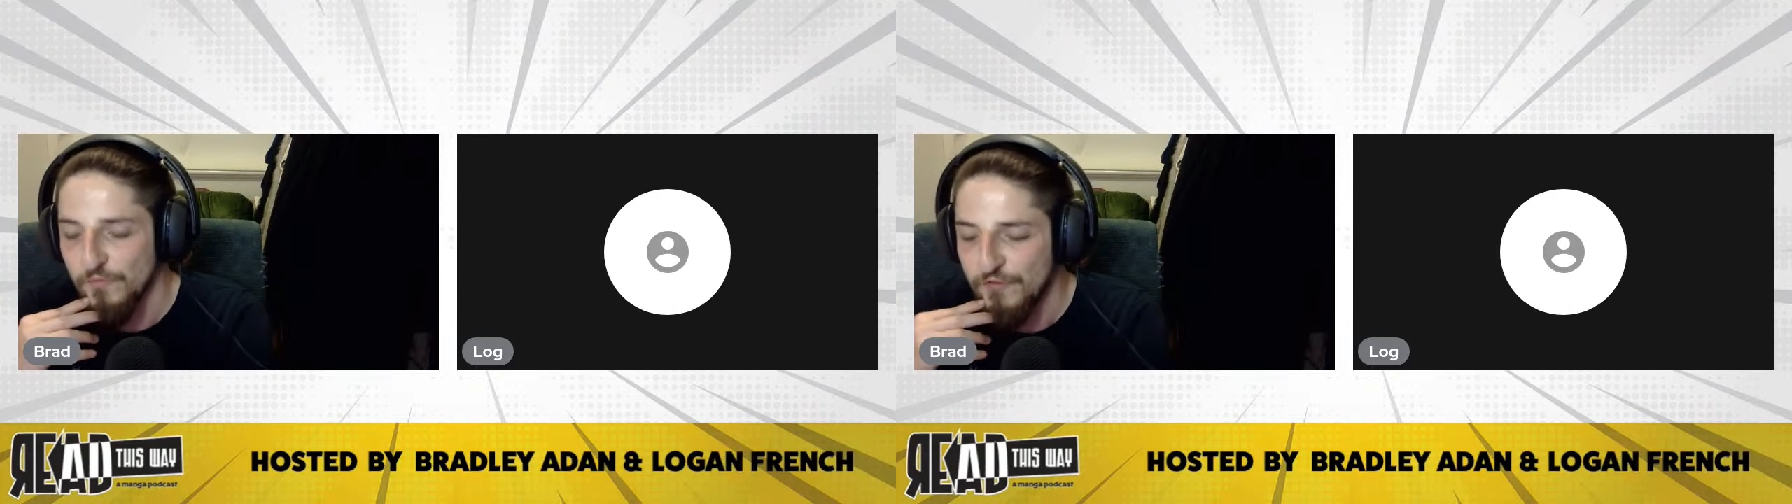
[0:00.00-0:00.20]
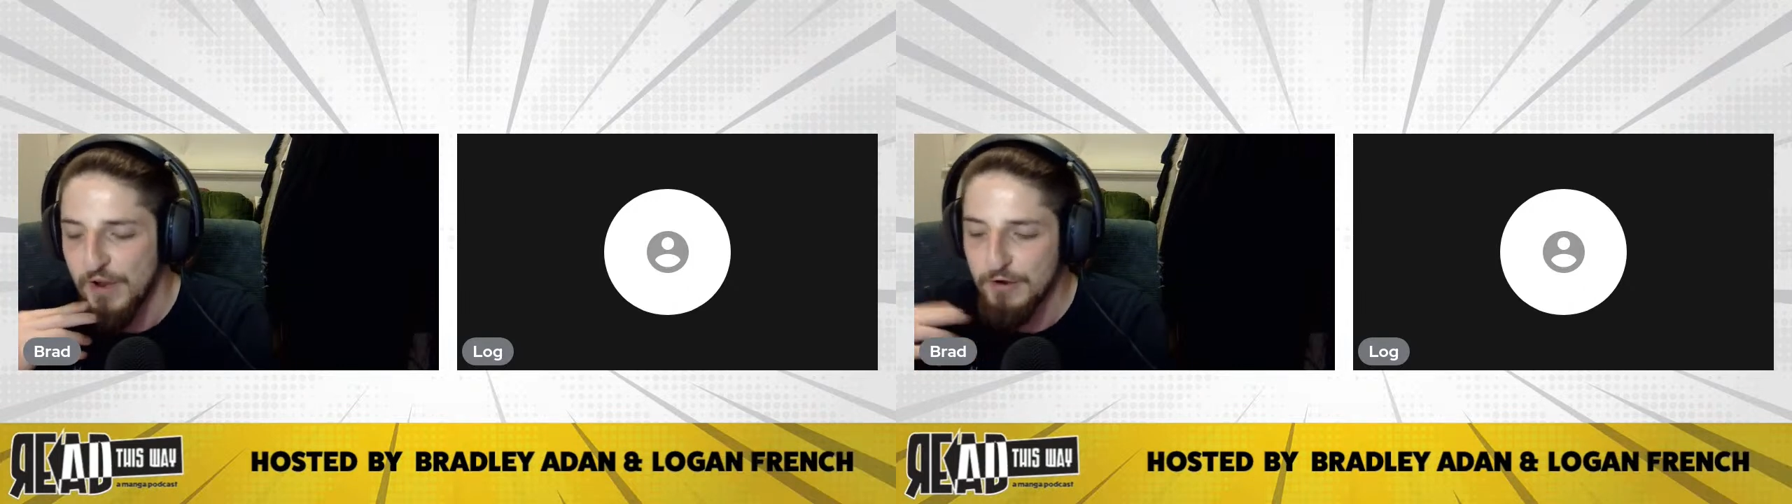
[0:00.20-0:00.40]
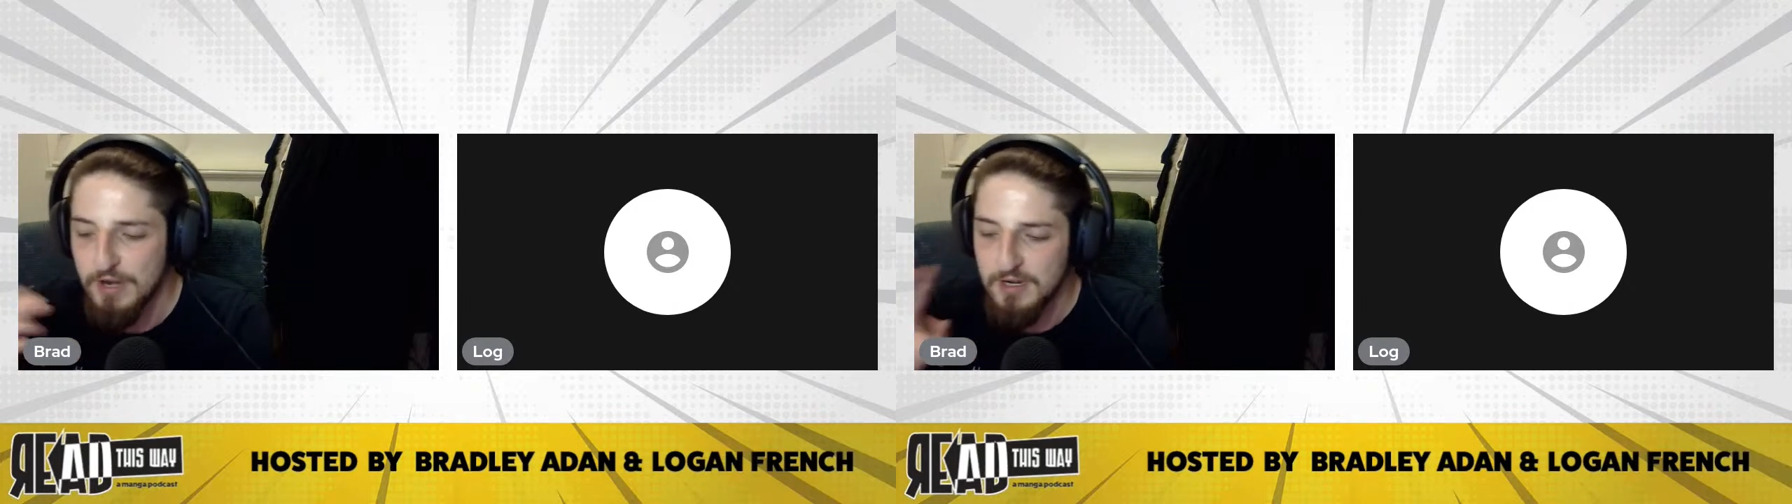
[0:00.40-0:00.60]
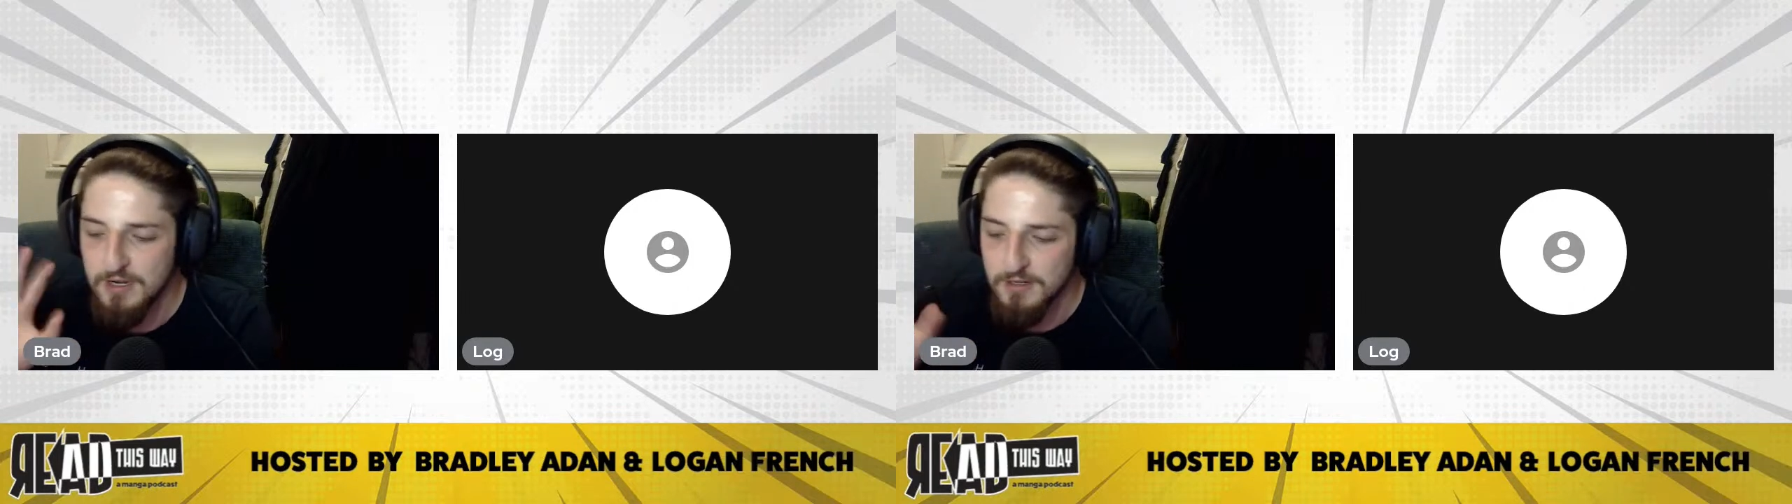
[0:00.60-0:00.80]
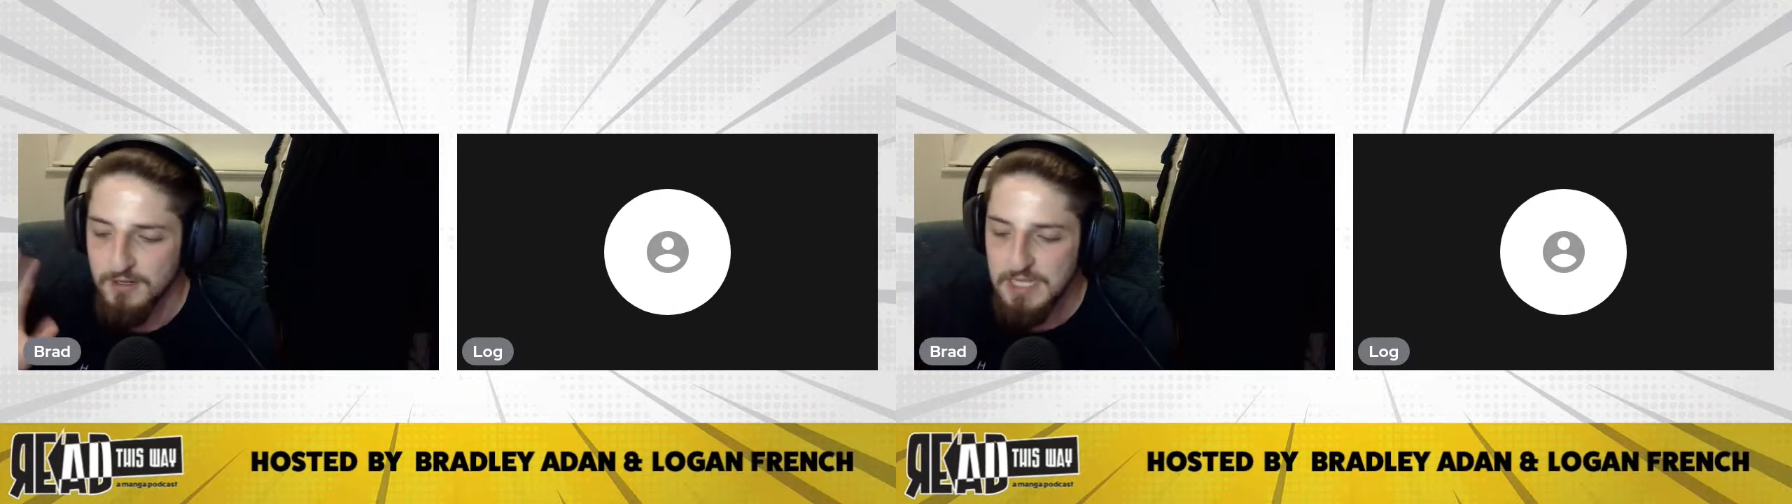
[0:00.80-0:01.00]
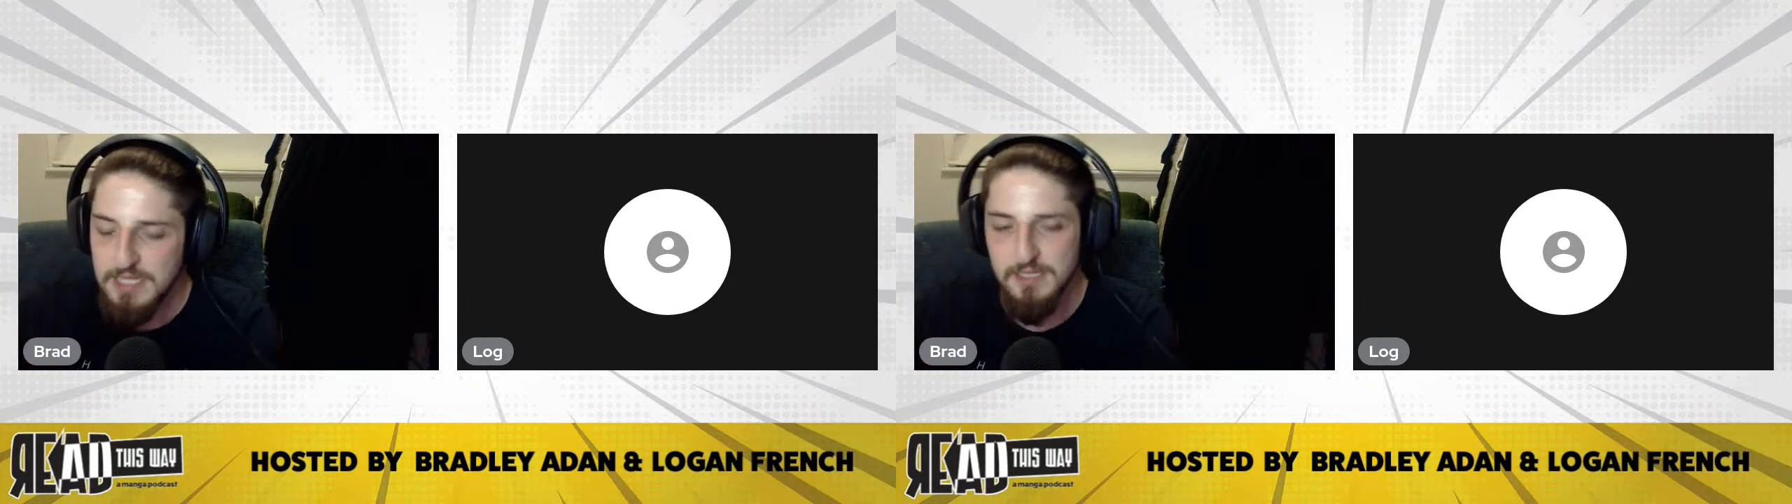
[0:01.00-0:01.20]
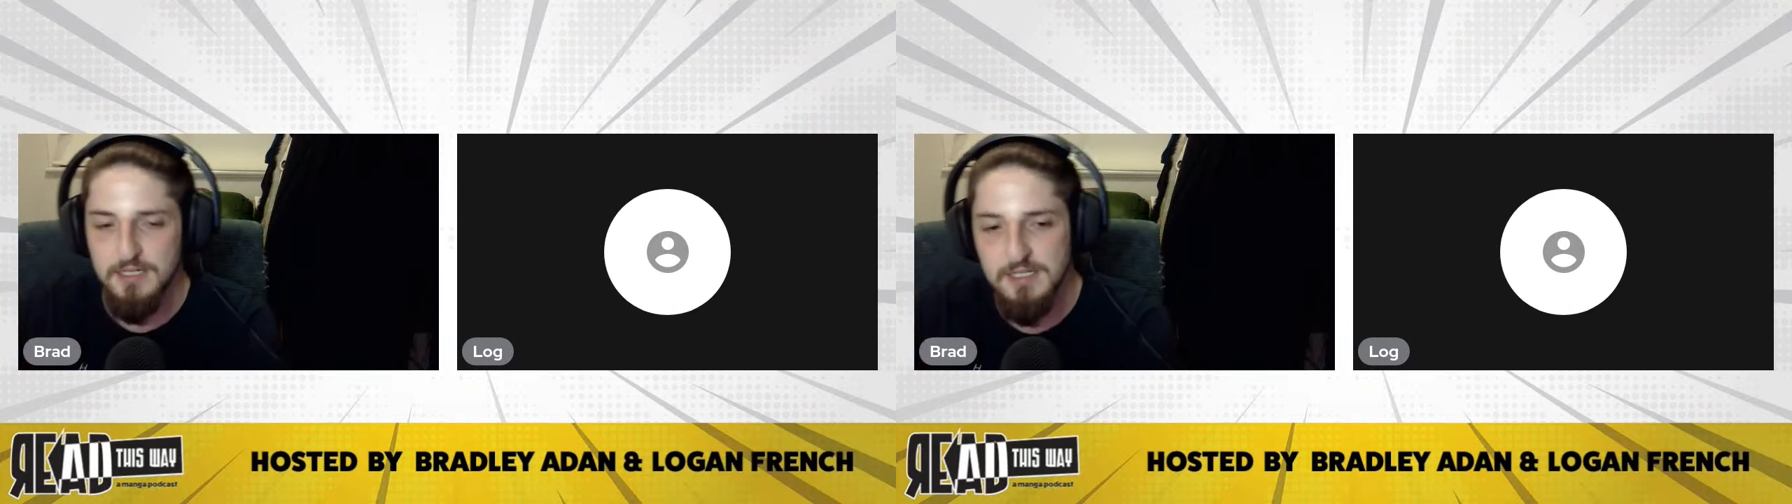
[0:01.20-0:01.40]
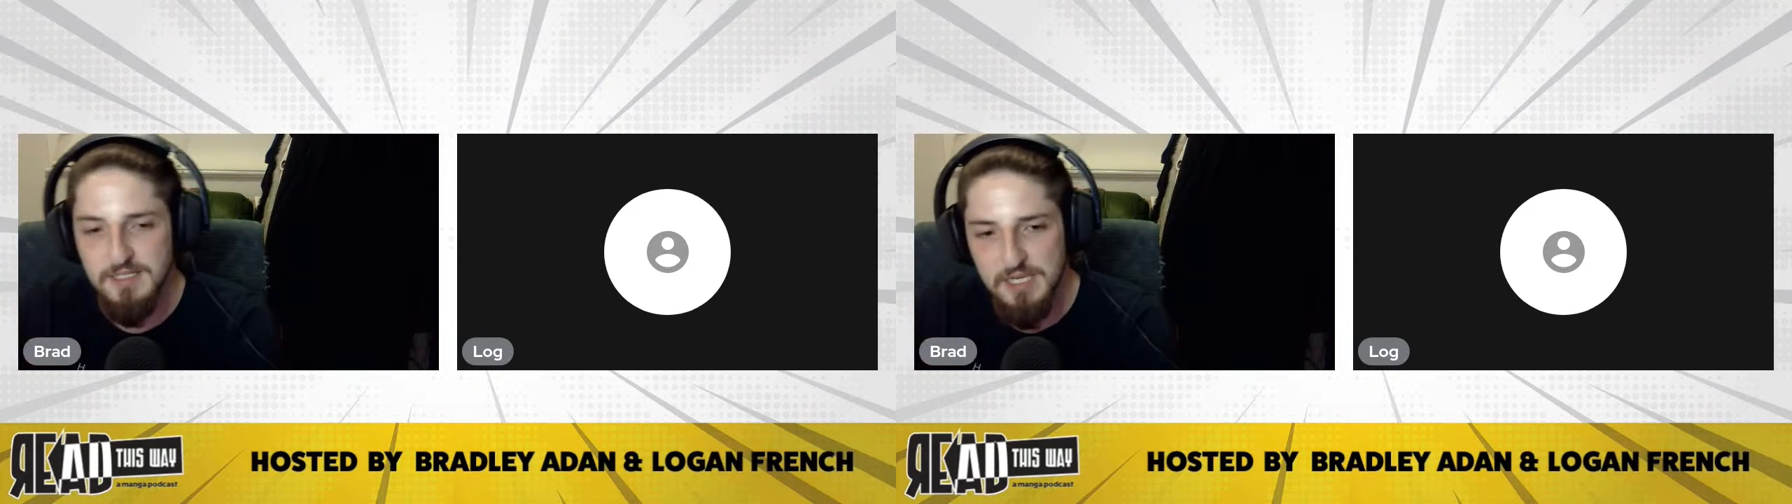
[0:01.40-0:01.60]
very eager
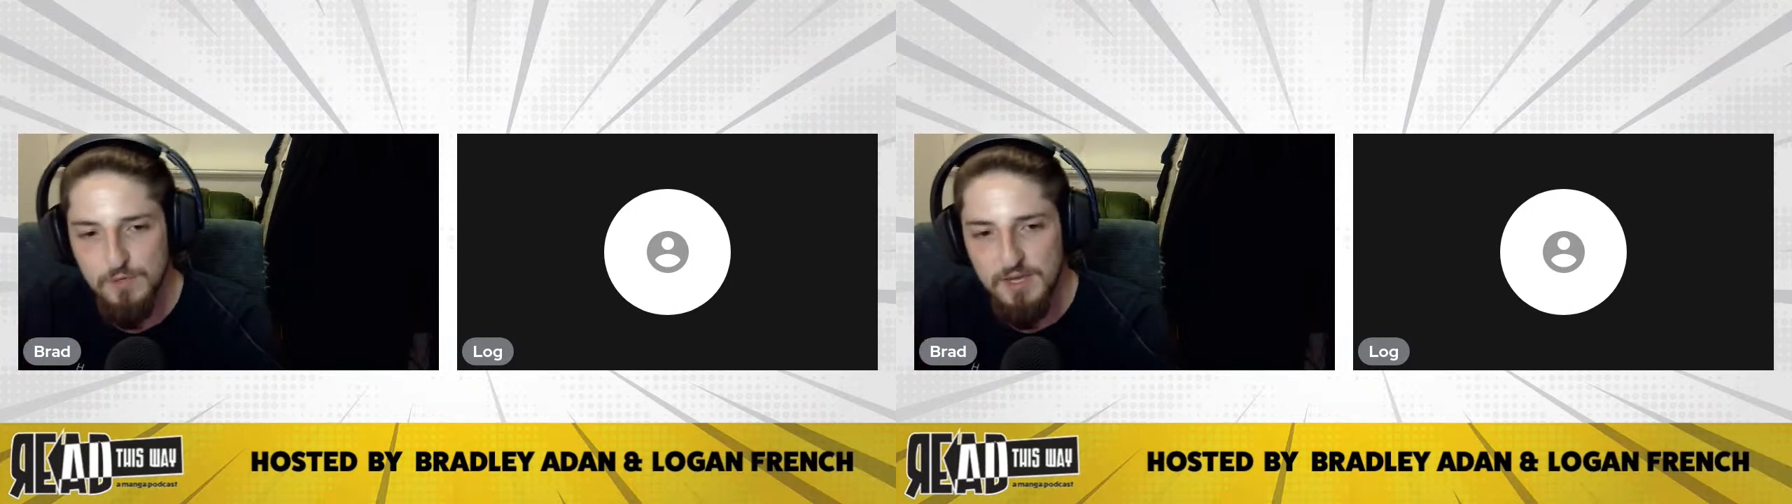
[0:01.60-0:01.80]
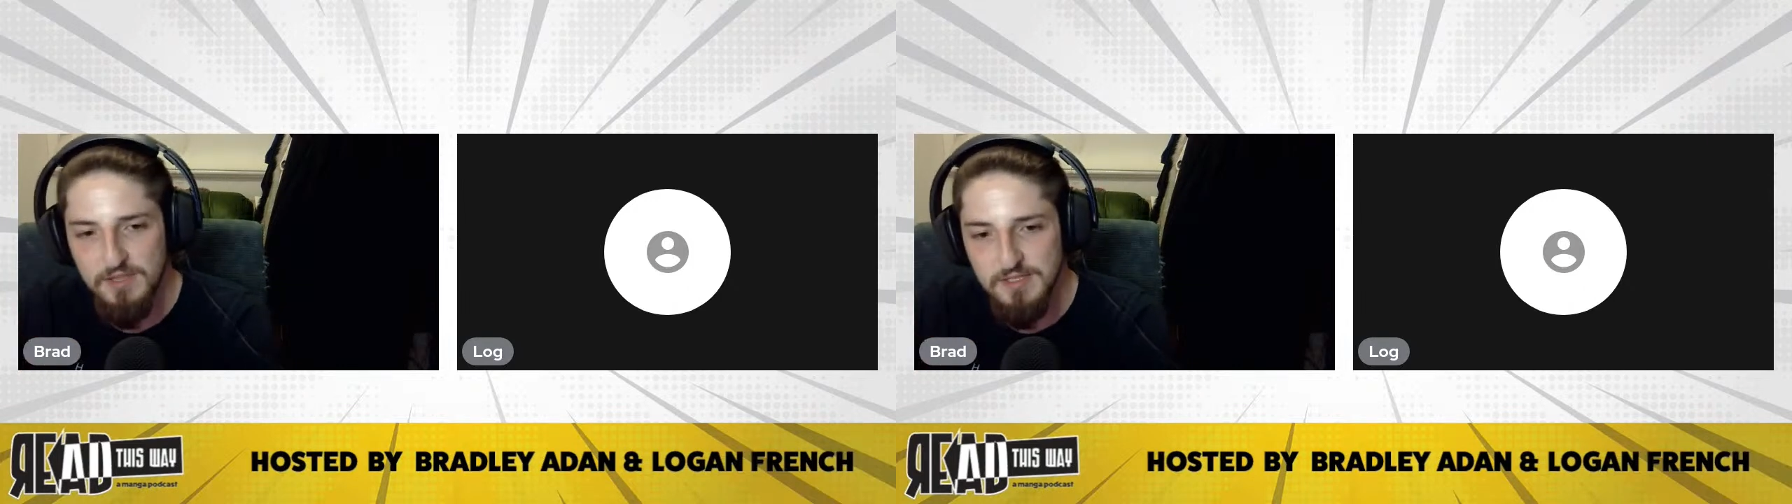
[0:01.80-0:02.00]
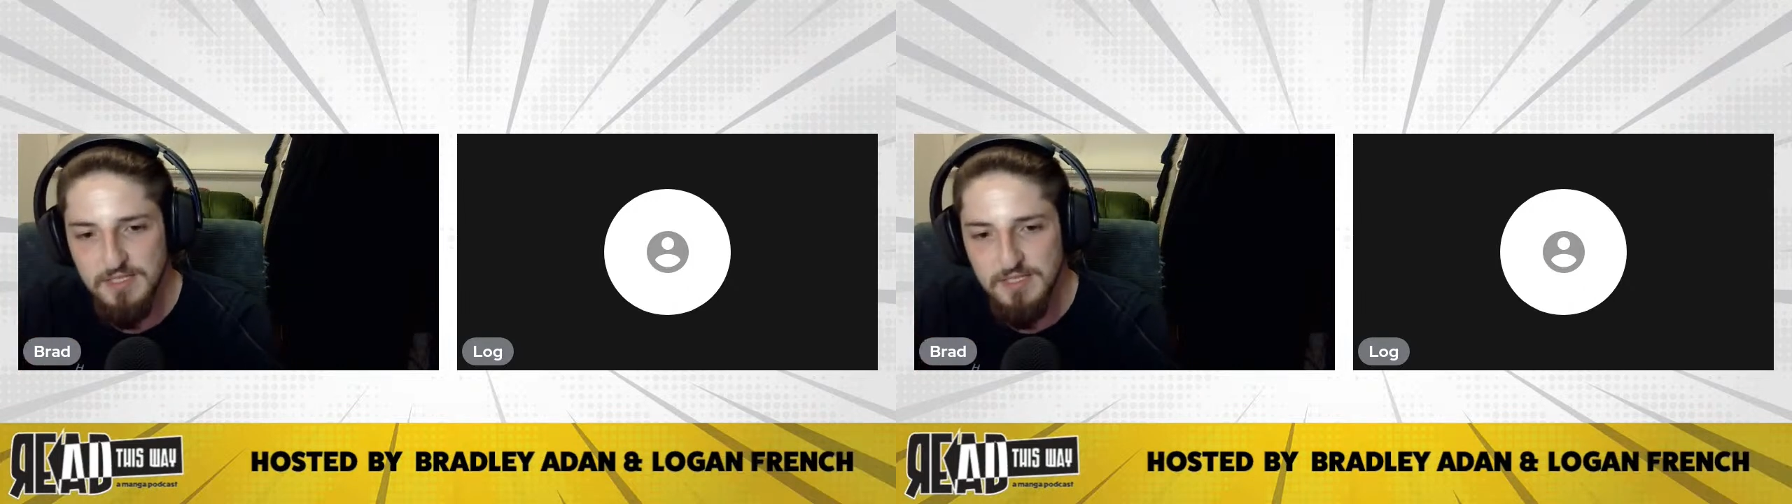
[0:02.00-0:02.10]
to see where this